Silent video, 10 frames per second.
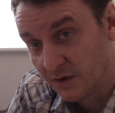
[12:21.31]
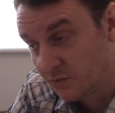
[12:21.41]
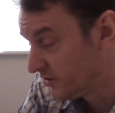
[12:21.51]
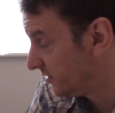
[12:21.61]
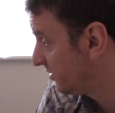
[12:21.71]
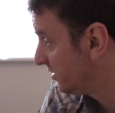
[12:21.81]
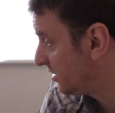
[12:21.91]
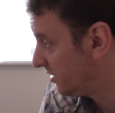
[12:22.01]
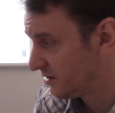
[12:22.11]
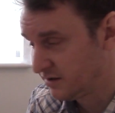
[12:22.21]
I
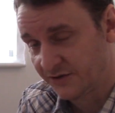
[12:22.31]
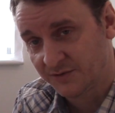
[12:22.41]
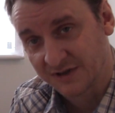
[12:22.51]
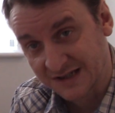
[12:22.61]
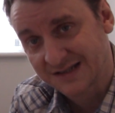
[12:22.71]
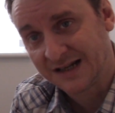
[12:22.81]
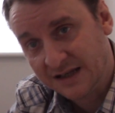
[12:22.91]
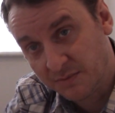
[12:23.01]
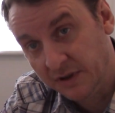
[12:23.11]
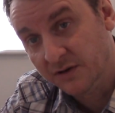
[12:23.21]
don't want a
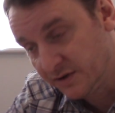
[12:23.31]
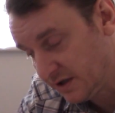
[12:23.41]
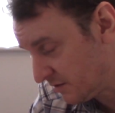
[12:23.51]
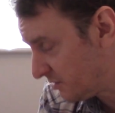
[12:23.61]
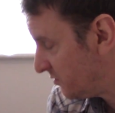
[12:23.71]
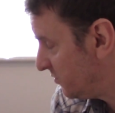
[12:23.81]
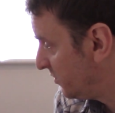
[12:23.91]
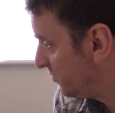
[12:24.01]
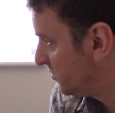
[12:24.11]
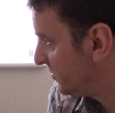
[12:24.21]
sleek build. You know,
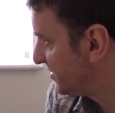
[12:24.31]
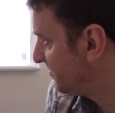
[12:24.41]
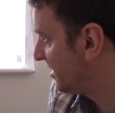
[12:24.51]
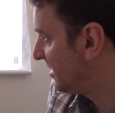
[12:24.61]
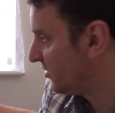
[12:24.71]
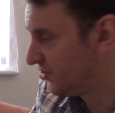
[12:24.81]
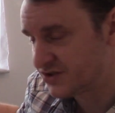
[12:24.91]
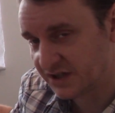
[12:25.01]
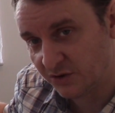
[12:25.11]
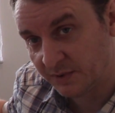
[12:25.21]
we want something that looks
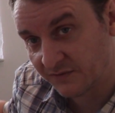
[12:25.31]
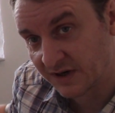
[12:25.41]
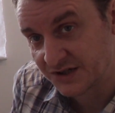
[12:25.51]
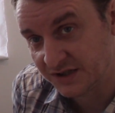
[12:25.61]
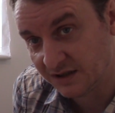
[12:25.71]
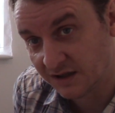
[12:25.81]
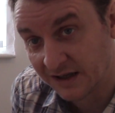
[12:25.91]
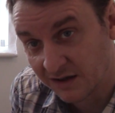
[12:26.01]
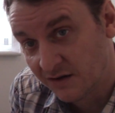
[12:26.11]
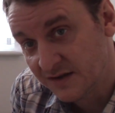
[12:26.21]
a little bit flashy
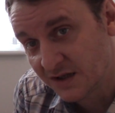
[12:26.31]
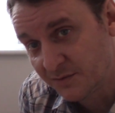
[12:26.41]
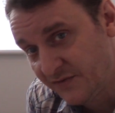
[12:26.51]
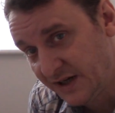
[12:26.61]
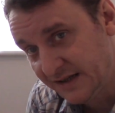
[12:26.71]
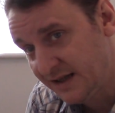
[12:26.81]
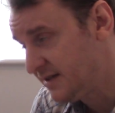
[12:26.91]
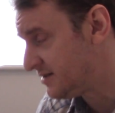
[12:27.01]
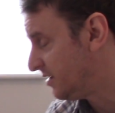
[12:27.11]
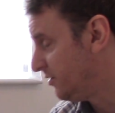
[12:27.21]
and lights up with
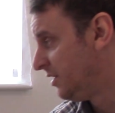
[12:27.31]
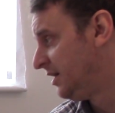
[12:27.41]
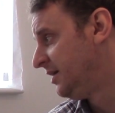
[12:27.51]
LEDs. So.